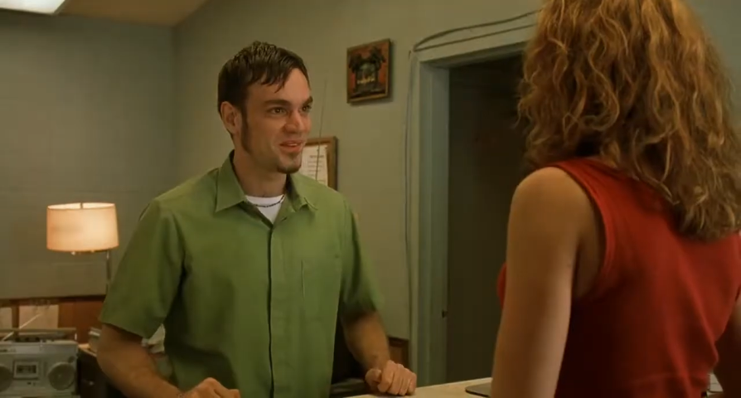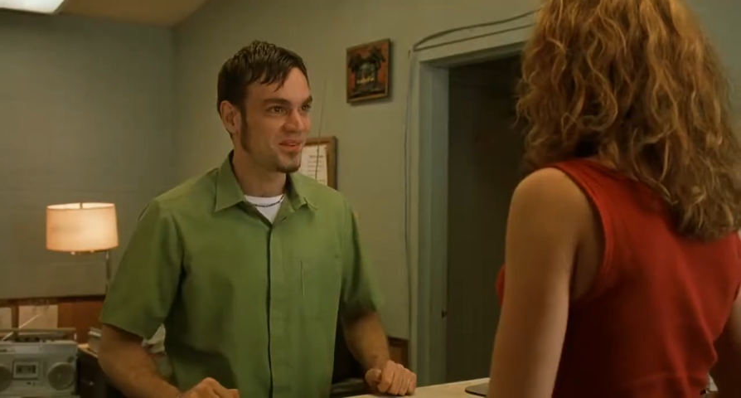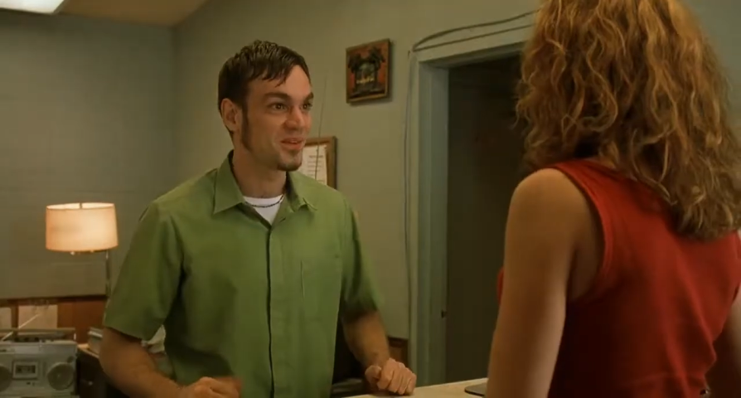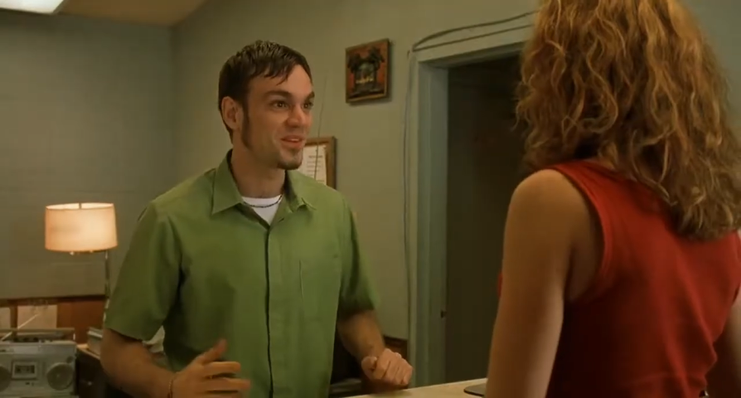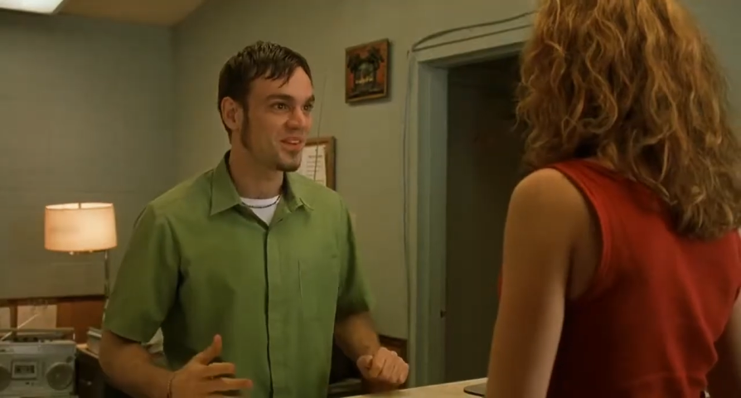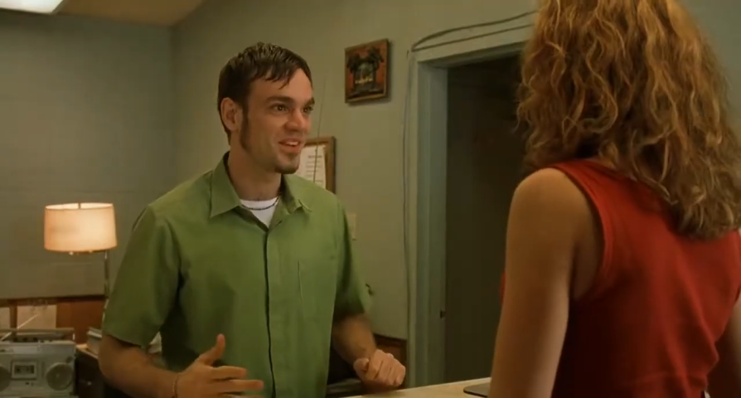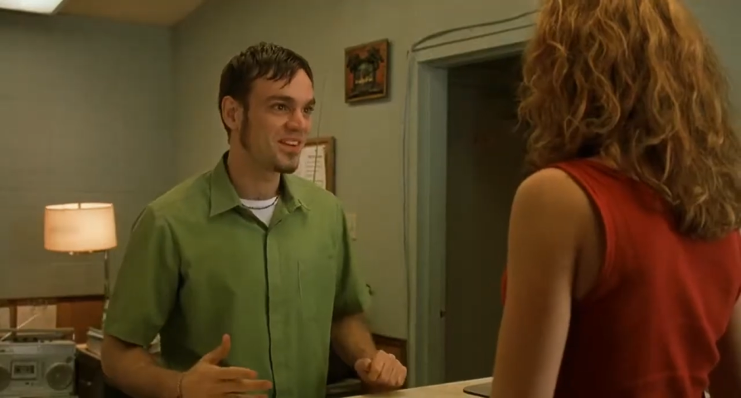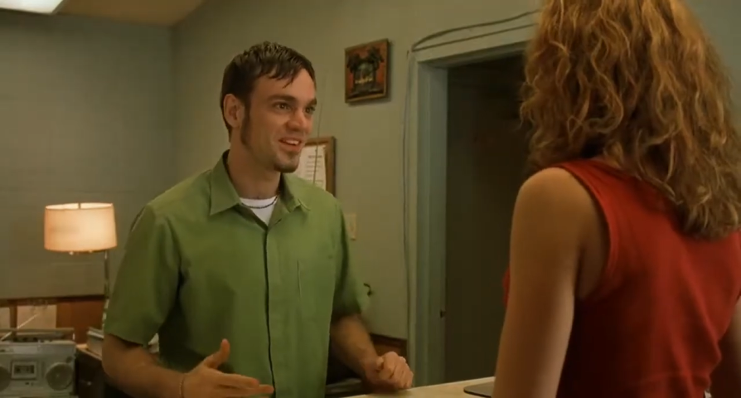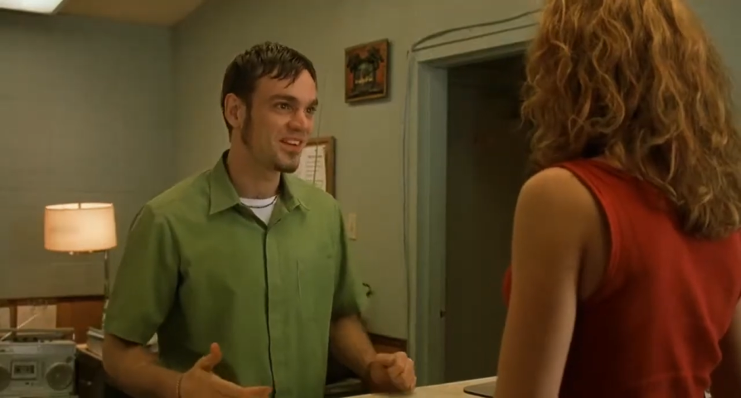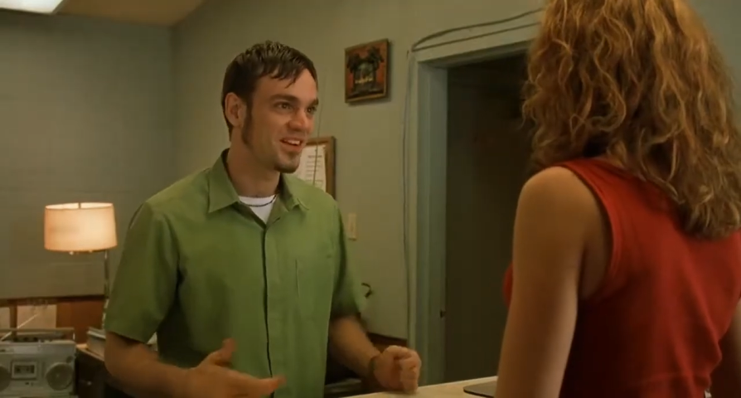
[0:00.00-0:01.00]
what can
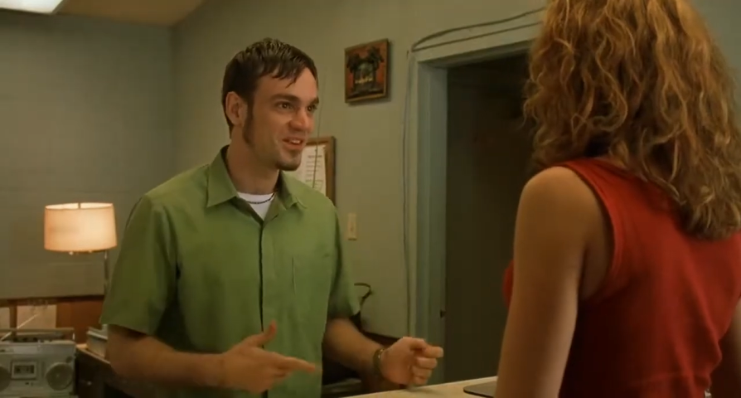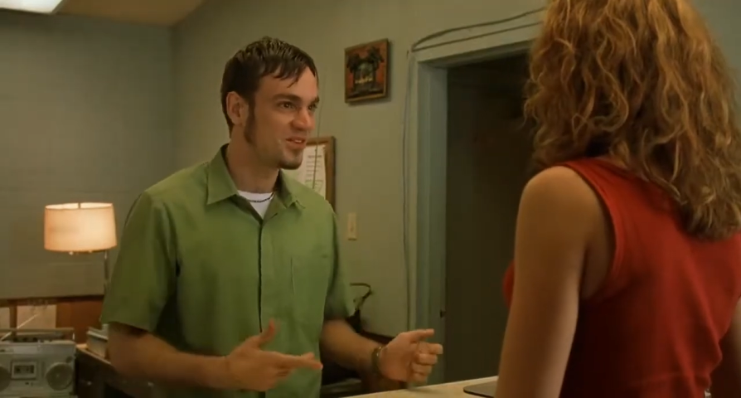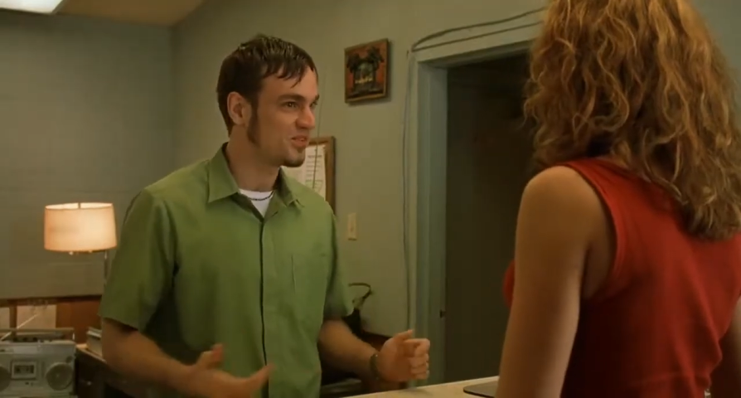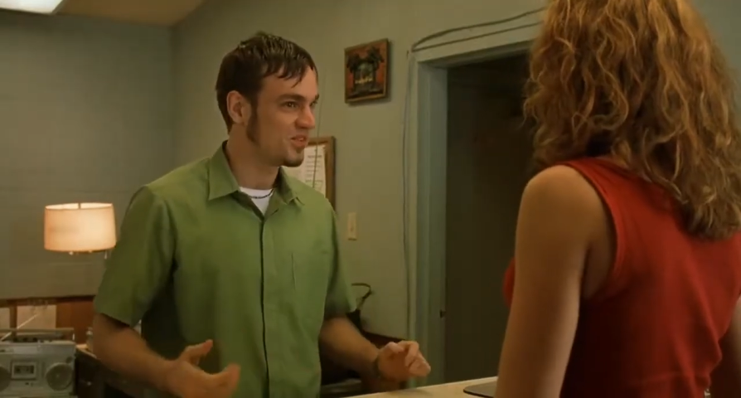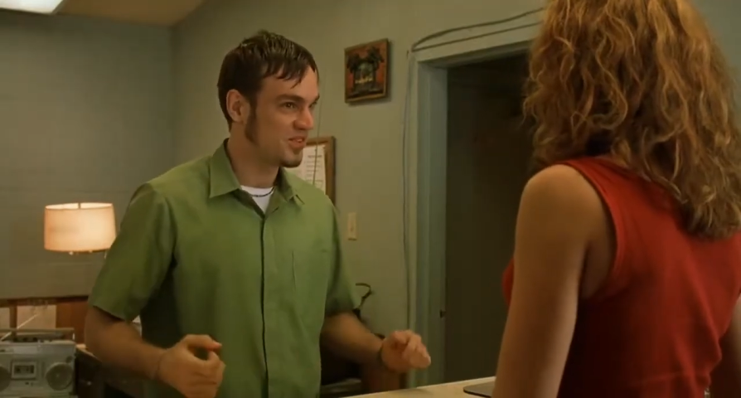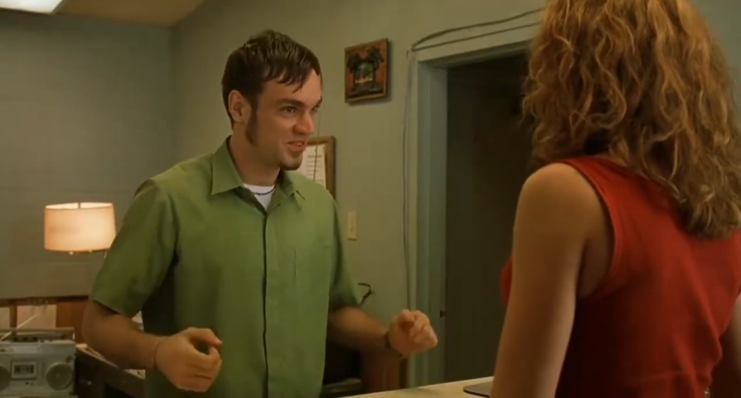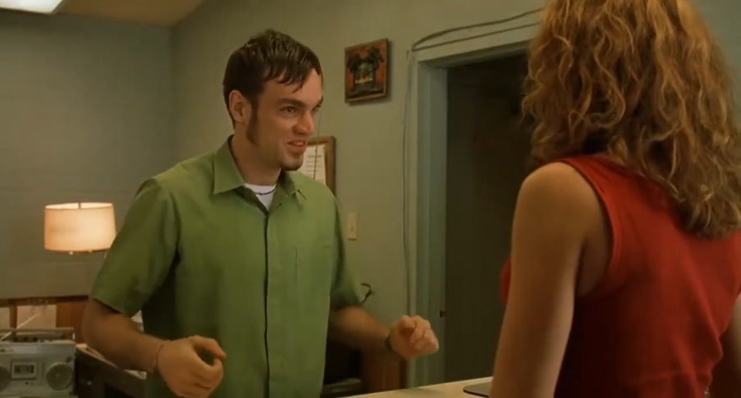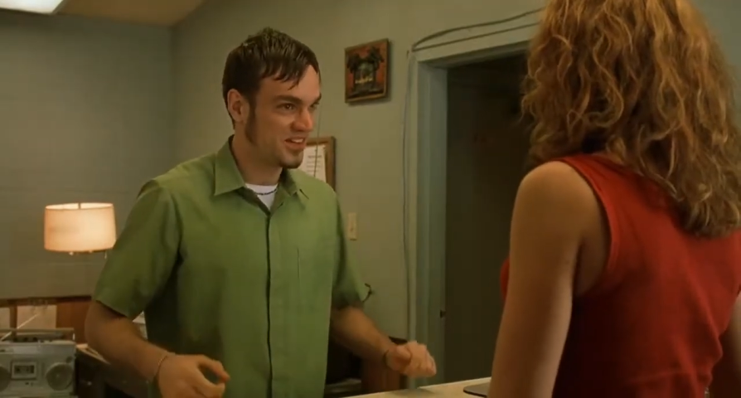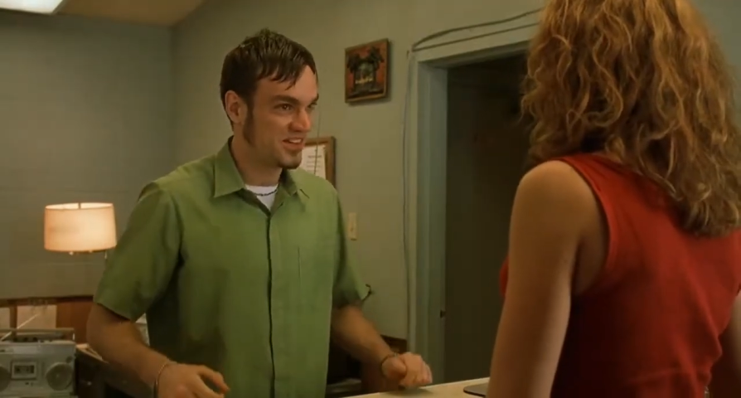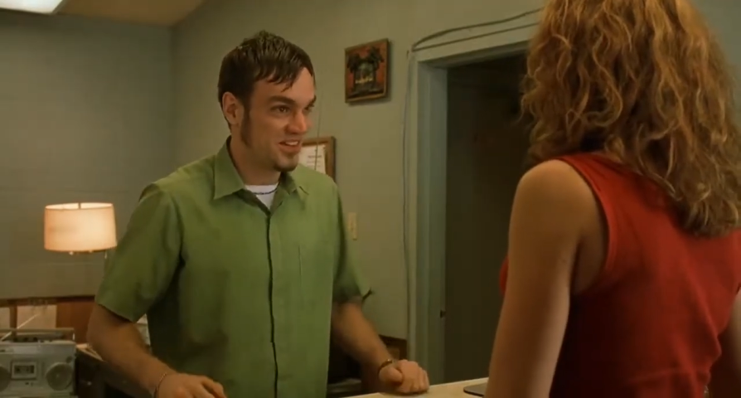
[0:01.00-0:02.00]
I do for you,
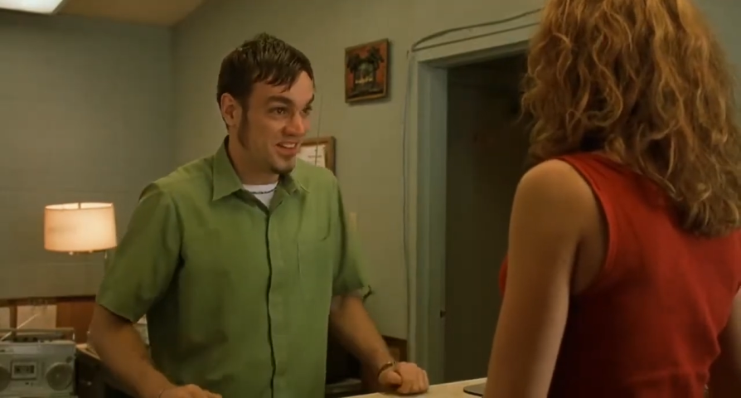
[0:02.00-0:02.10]
Erin?